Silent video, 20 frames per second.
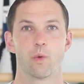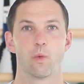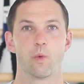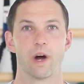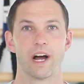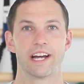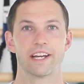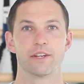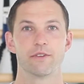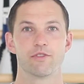
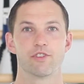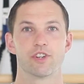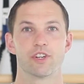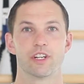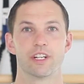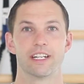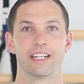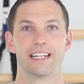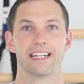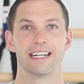why you
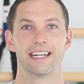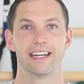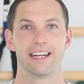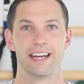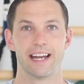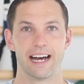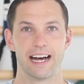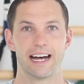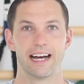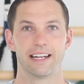should
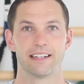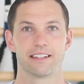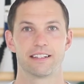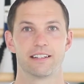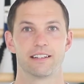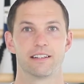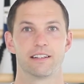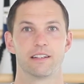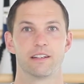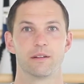not
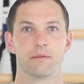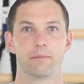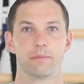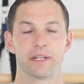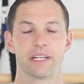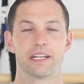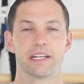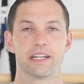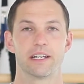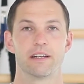
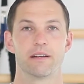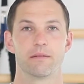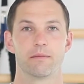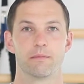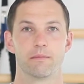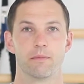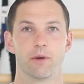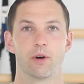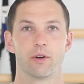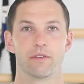be
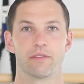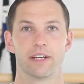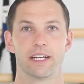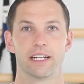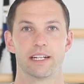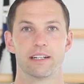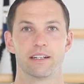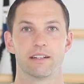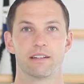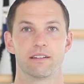
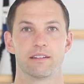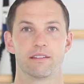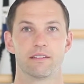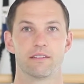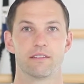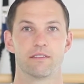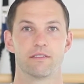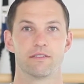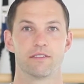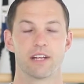motivated
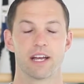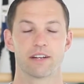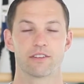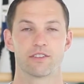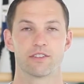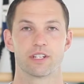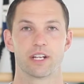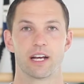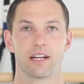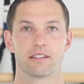to
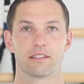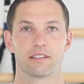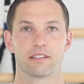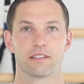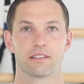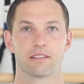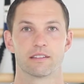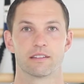exercise.